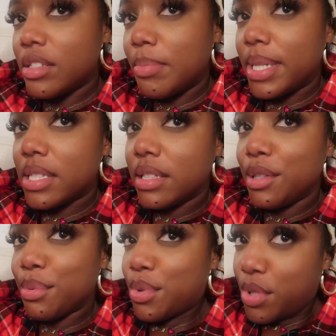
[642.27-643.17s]
So
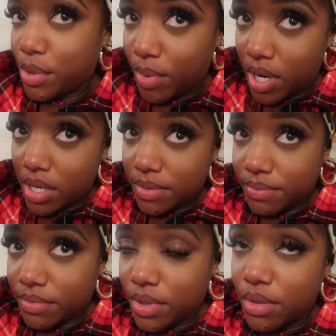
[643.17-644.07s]
basically, the rules were
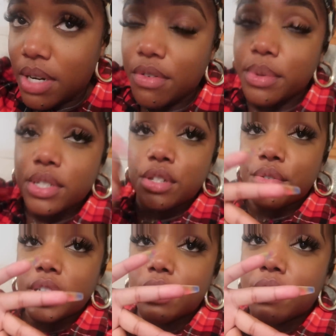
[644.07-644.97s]
whoever wins three